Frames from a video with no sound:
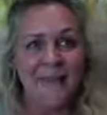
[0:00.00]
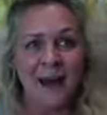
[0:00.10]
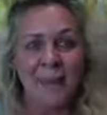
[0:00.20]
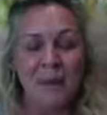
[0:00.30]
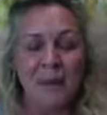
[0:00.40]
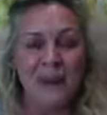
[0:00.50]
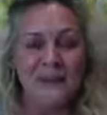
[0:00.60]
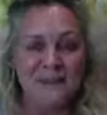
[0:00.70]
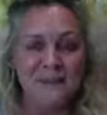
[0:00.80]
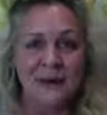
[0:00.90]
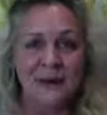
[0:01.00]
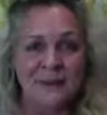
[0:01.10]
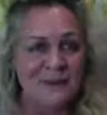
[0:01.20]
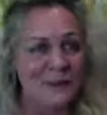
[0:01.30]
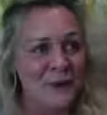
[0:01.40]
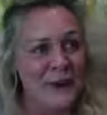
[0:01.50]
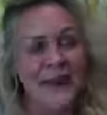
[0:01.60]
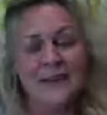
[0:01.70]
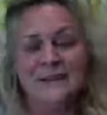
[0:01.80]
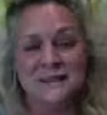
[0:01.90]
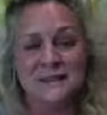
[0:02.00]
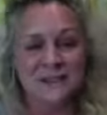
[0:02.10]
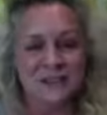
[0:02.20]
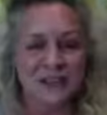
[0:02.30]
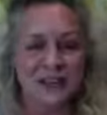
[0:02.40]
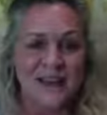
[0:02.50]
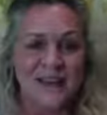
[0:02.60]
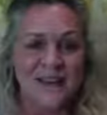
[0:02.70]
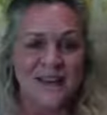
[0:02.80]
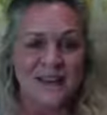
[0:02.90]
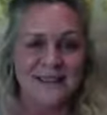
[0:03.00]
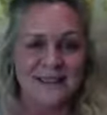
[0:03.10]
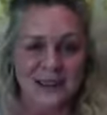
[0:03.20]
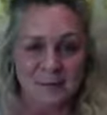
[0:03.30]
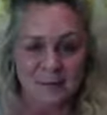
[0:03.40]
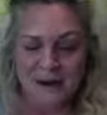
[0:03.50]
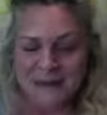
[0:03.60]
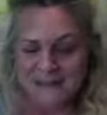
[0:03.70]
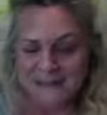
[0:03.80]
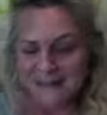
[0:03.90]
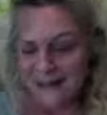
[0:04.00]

a beginner's mind or the innocence of a child, to stay present.